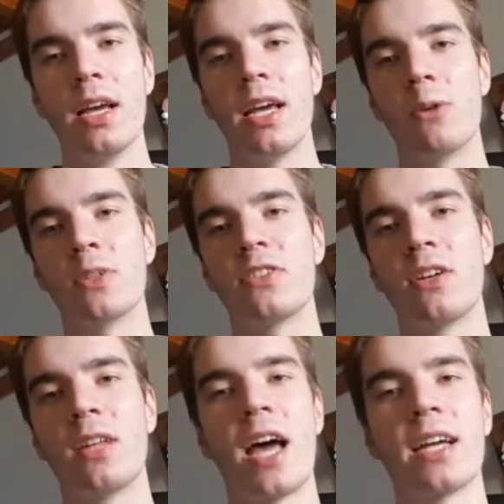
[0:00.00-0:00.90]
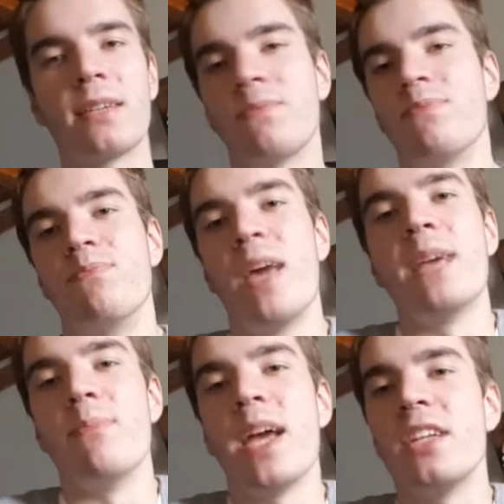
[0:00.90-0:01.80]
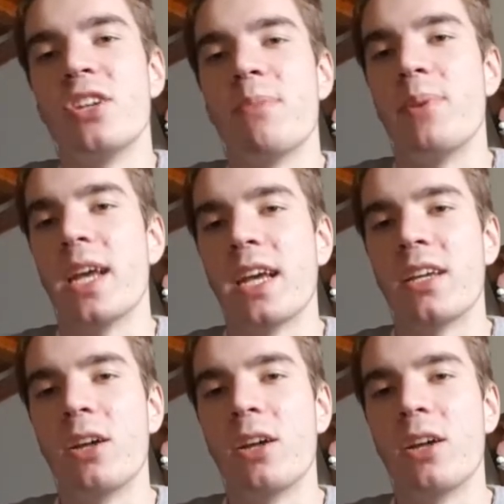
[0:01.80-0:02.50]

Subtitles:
it was still like major big.